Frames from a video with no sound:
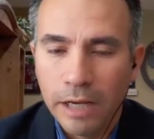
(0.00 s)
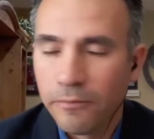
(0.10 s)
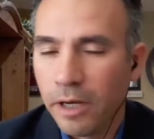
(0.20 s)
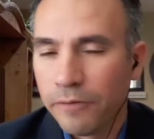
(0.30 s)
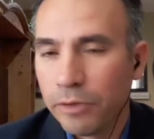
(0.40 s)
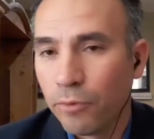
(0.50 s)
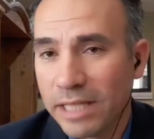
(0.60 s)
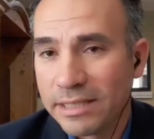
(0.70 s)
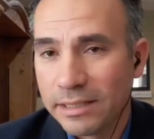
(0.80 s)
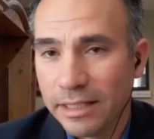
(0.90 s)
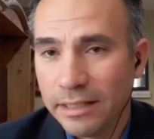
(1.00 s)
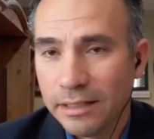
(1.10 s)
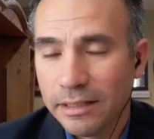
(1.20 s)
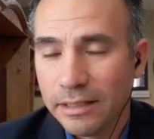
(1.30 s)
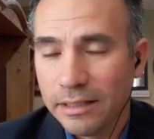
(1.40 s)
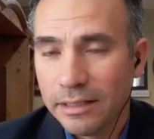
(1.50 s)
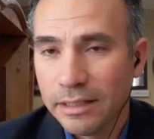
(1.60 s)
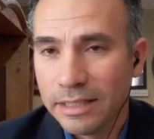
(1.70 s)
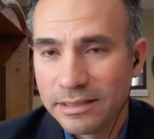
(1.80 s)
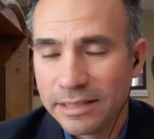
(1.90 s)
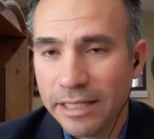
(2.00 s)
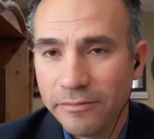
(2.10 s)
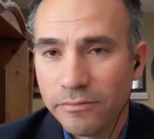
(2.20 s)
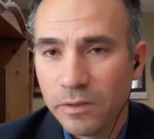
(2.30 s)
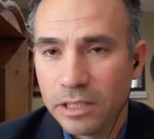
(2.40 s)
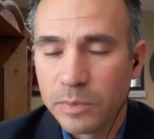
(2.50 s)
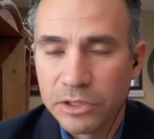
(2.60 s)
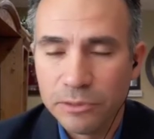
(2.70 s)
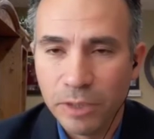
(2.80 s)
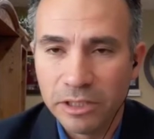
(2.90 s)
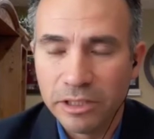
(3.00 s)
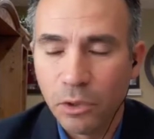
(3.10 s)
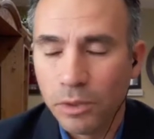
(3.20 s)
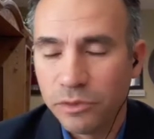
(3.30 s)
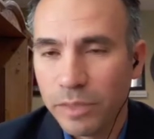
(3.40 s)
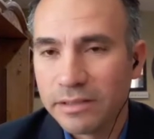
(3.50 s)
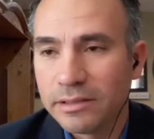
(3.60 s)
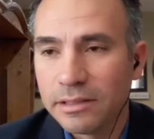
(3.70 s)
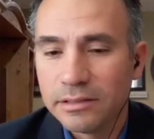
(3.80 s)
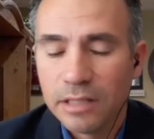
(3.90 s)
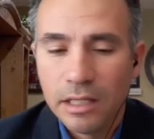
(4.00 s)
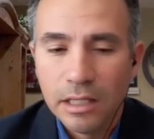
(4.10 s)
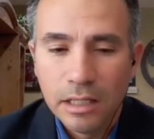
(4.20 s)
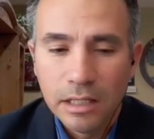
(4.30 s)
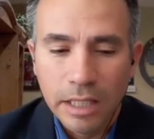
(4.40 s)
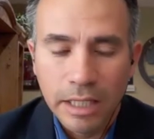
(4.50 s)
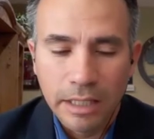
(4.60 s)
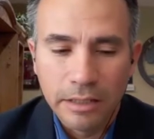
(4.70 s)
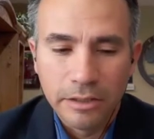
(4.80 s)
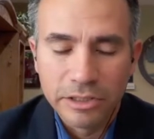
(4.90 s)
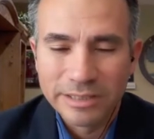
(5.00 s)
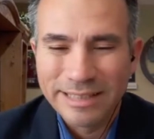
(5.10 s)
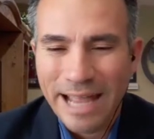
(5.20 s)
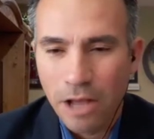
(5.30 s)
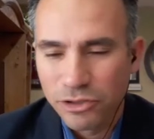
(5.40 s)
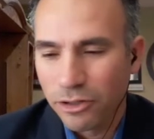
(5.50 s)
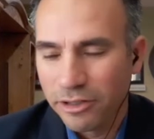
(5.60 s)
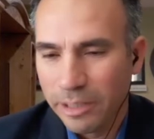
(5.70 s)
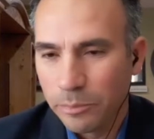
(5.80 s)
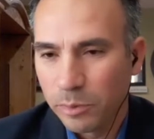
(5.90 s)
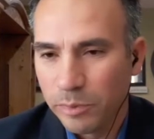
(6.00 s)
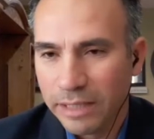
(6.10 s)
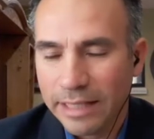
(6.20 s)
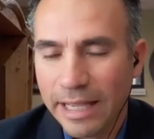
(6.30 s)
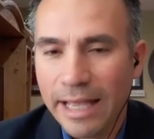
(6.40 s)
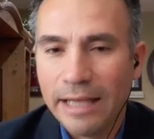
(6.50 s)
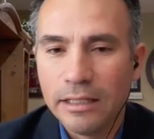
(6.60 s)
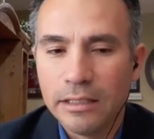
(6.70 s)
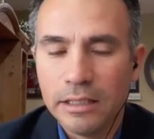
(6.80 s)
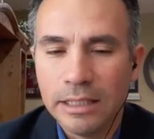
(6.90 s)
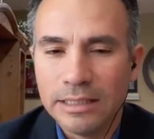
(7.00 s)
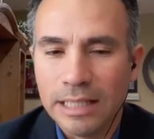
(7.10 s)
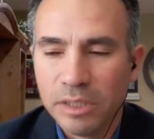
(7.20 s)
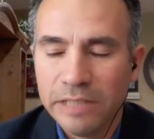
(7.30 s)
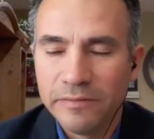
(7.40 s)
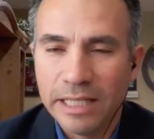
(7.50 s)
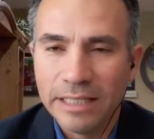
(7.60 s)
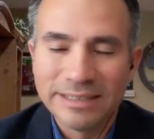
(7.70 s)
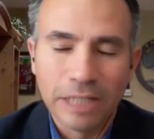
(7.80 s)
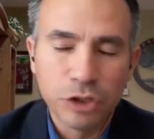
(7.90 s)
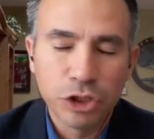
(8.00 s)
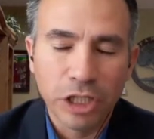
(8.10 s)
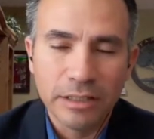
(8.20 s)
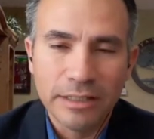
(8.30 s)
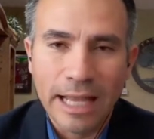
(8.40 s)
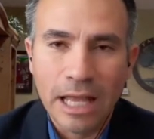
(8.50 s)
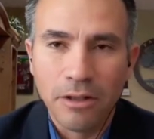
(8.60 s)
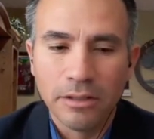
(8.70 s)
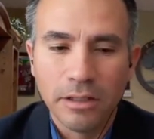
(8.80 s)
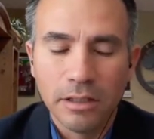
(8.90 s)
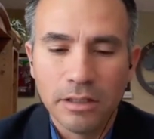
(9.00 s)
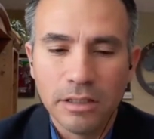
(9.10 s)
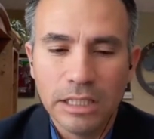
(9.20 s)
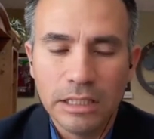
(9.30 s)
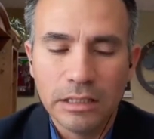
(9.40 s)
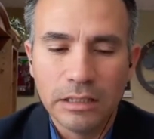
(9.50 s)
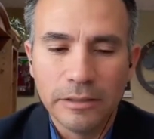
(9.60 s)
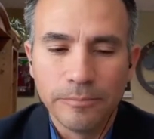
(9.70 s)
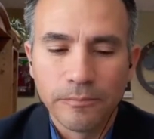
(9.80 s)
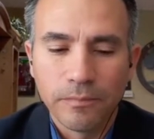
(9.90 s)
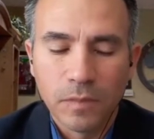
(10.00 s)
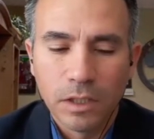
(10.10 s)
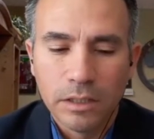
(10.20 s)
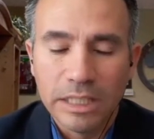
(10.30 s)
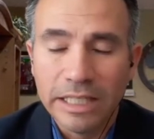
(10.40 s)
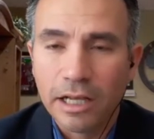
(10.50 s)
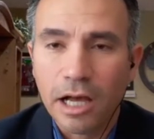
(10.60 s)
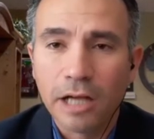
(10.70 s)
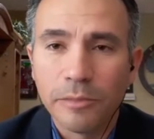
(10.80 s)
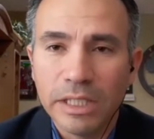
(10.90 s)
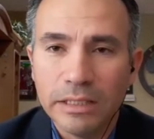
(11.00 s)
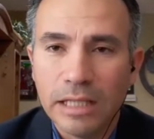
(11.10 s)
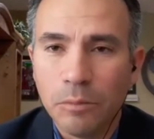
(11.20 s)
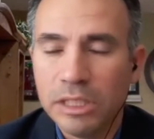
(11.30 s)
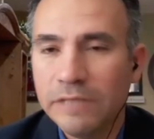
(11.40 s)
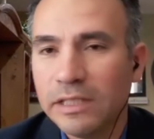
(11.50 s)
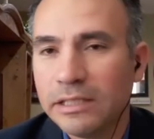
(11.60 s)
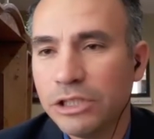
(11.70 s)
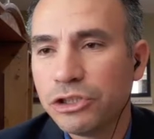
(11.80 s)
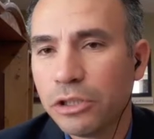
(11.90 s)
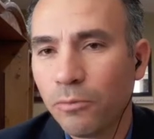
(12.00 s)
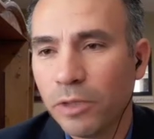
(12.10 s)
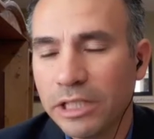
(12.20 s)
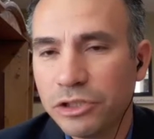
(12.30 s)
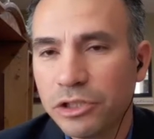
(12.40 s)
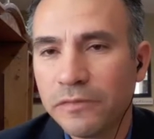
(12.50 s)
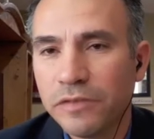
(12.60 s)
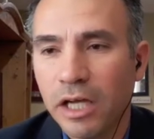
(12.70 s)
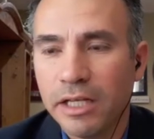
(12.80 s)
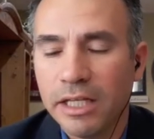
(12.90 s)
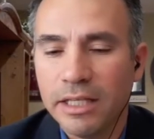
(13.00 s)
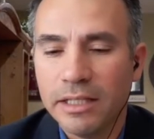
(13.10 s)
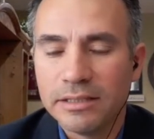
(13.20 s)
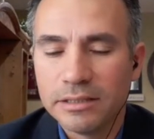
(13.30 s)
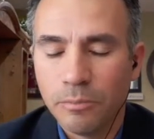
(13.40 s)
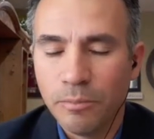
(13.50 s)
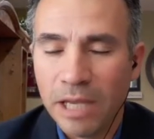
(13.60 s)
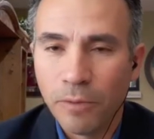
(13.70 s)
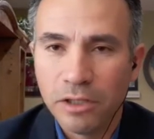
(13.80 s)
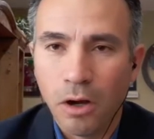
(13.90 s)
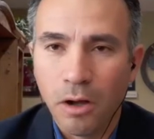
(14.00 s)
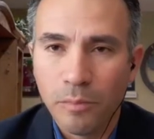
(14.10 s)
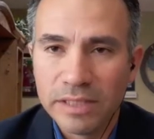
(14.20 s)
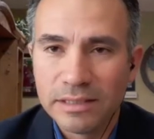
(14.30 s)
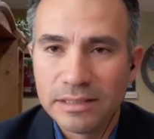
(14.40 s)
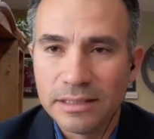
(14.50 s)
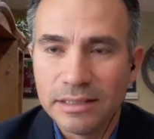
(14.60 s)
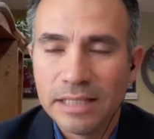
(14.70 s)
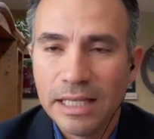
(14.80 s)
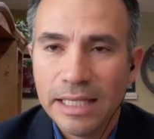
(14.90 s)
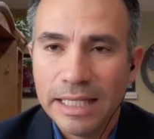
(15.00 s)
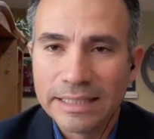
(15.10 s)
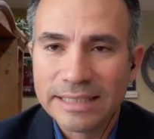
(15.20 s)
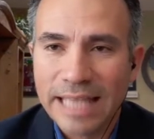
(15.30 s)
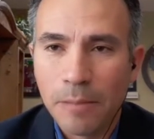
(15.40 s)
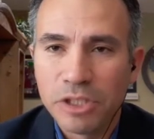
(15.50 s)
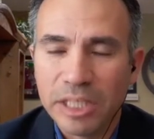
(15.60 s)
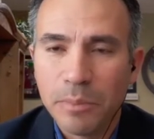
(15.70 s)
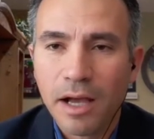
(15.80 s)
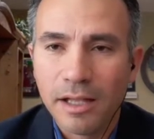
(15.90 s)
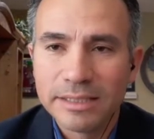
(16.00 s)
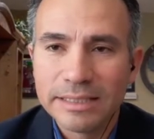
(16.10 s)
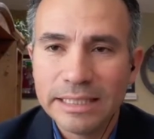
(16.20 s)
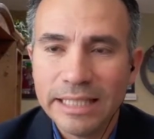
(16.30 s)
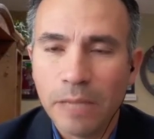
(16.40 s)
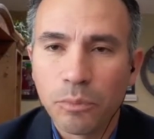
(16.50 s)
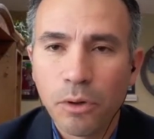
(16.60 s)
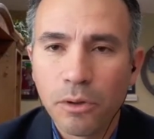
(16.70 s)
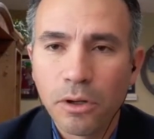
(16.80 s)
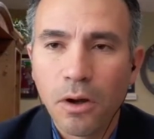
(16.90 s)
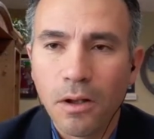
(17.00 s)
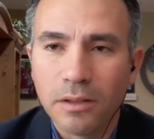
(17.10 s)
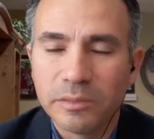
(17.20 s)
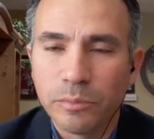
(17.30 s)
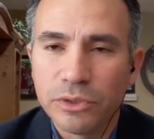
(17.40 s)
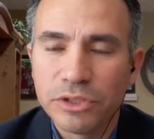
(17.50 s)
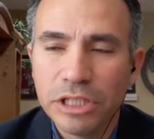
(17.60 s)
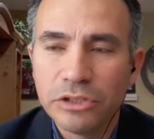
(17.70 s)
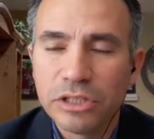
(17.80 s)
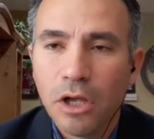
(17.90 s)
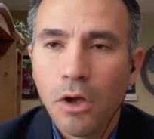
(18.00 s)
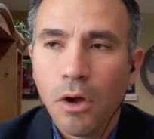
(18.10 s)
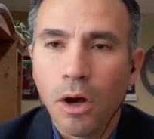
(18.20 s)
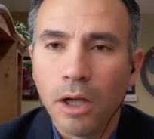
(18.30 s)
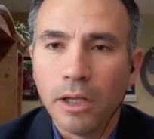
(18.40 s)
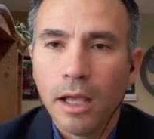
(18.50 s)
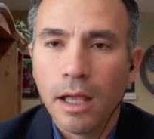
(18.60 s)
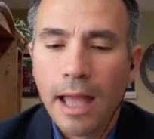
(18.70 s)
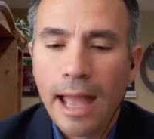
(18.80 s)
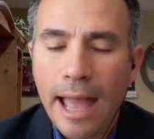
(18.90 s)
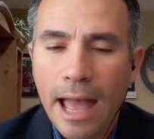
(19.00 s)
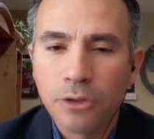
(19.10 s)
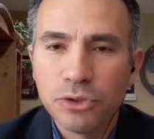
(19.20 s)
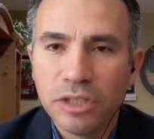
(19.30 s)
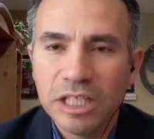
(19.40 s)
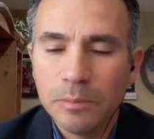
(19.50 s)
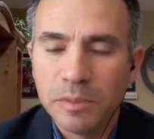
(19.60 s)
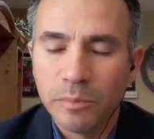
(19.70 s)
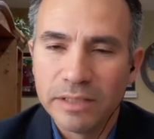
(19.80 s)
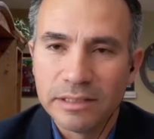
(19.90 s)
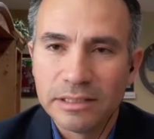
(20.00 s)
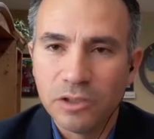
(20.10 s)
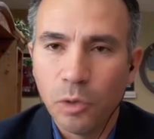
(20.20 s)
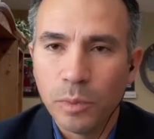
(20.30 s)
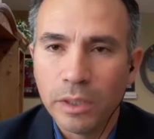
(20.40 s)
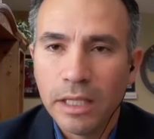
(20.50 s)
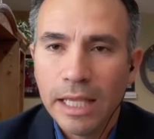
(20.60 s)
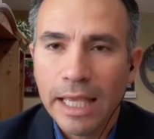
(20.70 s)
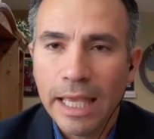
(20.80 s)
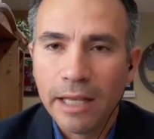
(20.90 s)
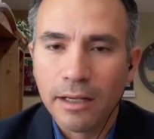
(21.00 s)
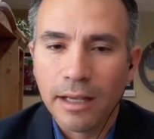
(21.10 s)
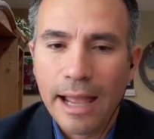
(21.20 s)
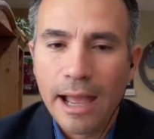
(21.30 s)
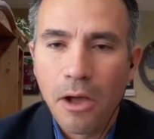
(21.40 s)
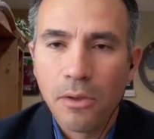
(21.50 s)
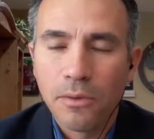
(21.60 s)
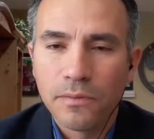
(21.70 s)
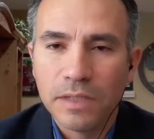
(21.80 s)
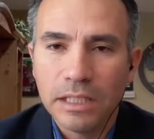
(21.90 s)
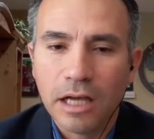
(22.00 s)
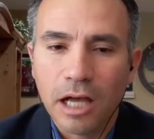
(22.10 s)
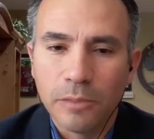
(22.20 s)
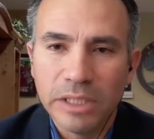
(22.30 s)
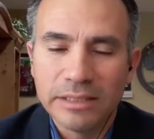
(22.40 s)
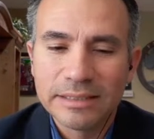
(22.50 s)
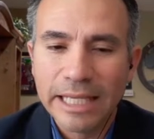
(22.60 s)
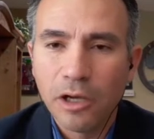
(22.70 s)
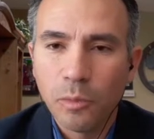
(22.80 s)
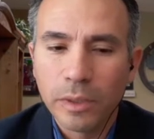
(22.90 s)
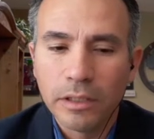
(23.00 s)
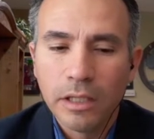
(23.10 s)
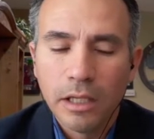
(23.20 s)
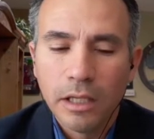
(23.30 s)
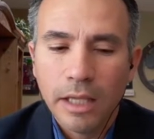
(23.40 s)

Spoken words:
every resident is safe, especially when they're going to businesses. And they're just now starting to implement that. And I believe that instead of shutting down the economy, I believe that what they should have done is met with all businesses, establish a policy and protocols and procedures on how to keep the businesses open and allow the economy to stay open